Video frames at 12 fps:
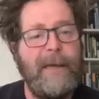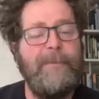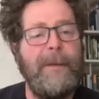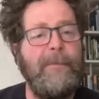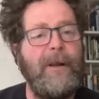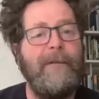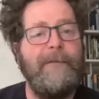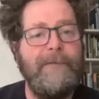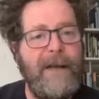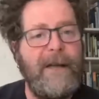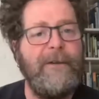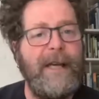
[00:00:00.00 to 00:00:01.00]
that people are
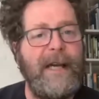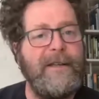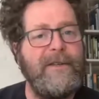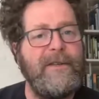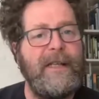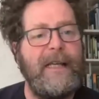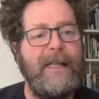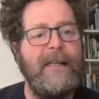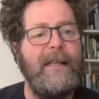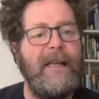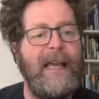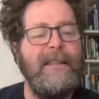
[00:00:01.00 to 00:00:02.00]
very
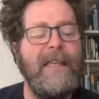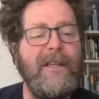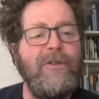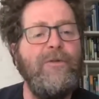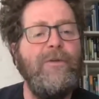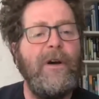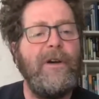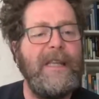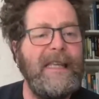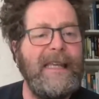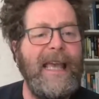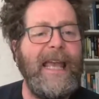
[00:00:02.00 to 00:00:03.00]
isolated and they do not
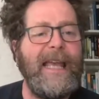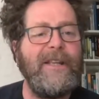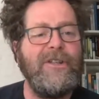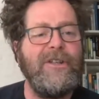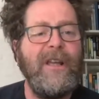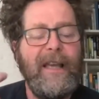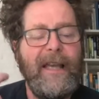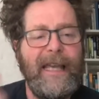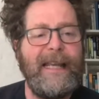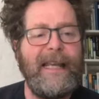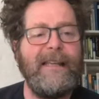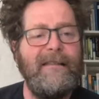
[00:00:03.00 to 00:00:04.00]
engage
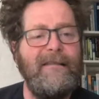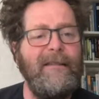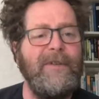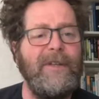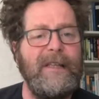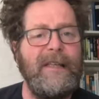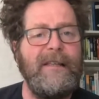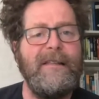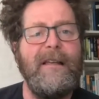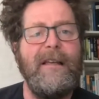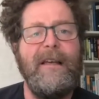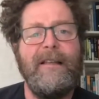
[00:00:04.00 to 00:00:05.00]
in activities